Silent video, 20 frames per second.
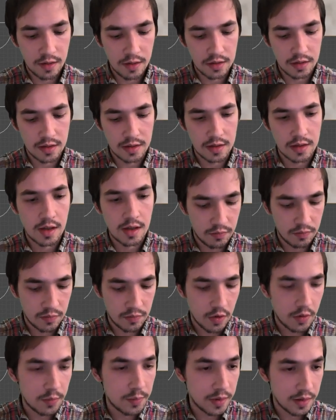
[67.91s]
I just
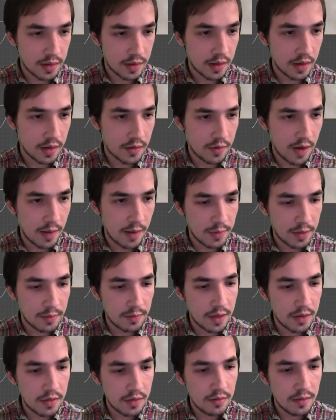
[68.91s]
opened the unwrapping
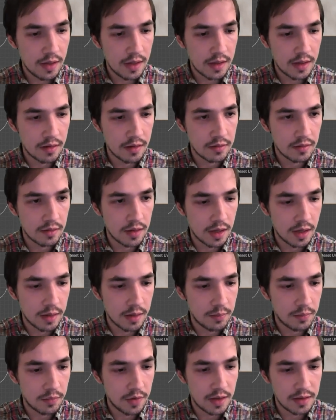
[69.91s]
menu and then
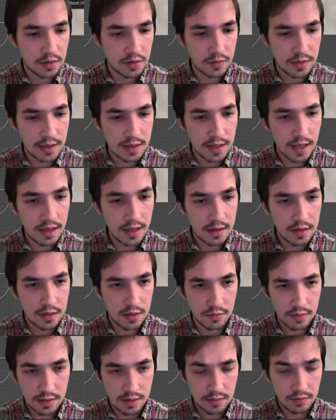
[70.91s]
pressed reset
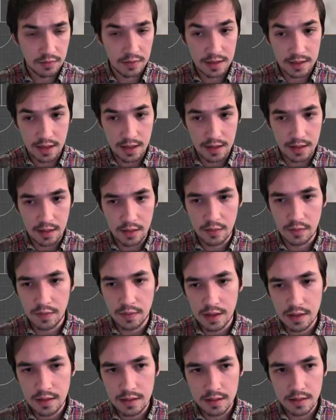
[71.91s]
to reset the
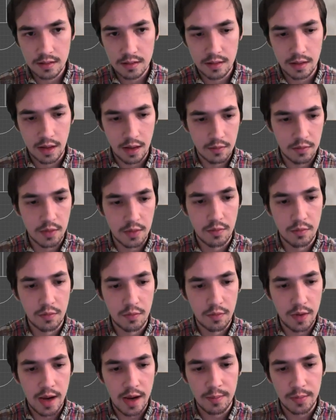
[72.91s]
UVs, so that would
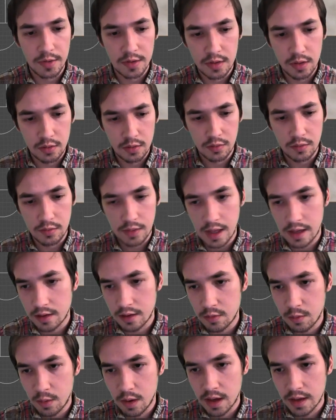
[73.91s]
wrap it to that
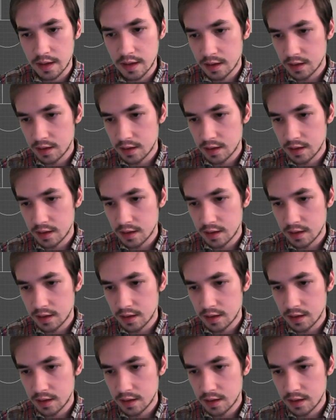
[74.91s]
quad.